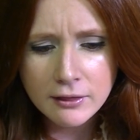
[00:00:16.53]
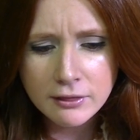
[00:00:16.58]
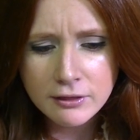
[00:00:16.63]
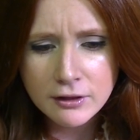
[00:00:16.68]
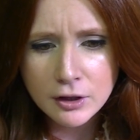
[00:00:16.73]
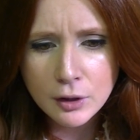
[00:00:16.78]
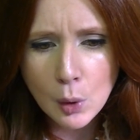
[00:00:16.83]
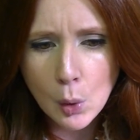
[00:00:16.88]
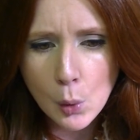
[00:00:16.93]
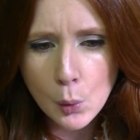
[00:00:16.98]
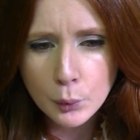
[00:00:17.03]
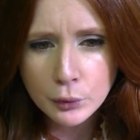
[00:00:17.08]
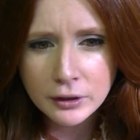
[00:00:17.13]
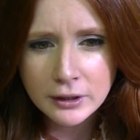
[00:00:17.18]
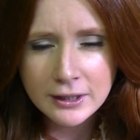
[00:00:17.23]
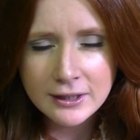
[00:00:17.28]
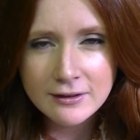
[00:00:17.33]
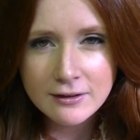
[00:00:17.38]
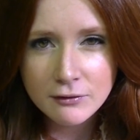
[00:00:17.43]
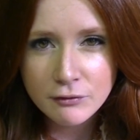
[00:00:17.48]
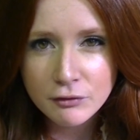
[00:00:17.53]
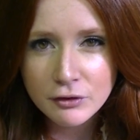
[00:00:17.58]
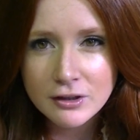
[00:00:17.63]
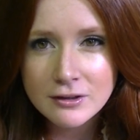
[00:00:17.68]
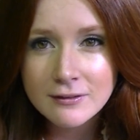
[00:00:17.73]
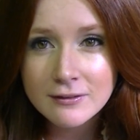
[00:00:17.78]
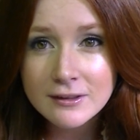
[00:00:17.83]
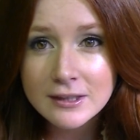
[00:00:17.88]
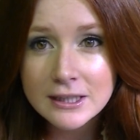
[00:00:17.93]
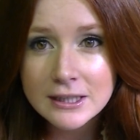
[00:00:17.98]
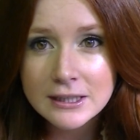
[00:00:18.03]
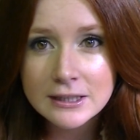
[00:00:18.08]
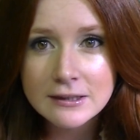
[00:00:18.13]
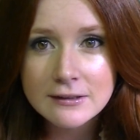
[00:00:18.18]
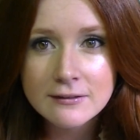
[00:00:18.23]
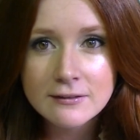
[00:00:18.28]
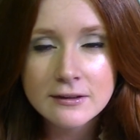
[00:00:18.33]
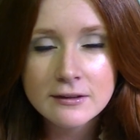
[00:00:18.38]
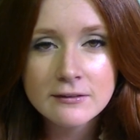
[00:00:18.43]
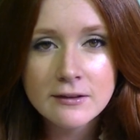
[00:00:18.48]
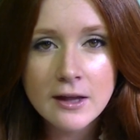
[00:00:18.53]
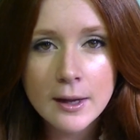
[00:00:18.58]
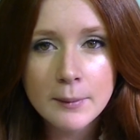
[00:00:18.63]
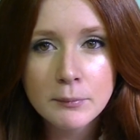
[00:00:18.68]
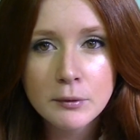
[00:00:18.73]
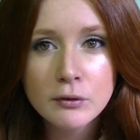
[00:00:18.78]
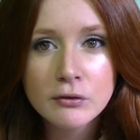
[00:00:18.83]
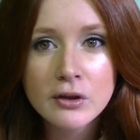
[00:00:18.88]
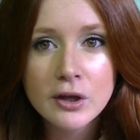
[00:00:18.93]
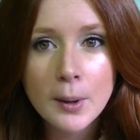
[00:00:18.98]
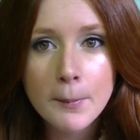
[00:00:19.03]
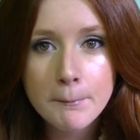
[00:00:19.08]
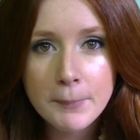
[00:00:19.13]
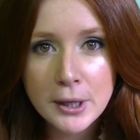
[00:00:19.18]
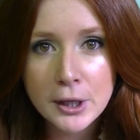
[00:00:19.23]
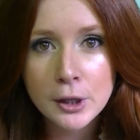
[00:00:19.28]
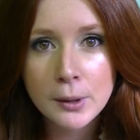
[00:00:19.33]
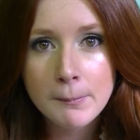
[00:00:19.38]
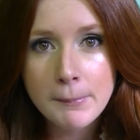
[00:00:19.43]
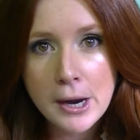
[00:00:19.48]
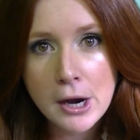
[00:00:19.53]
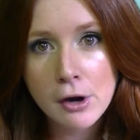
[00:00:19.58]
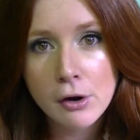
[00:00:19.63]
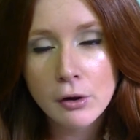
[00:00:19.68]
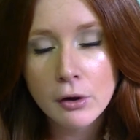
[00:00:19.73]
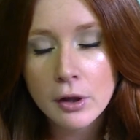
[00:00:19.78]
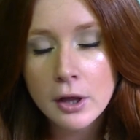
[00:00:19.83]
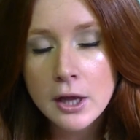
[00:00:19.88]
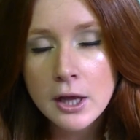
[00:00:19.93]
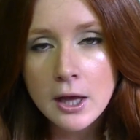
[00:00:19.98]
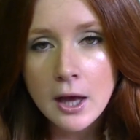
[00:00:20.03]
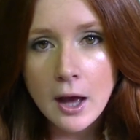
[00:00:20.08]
The only difference is I'm using a bigger barrel.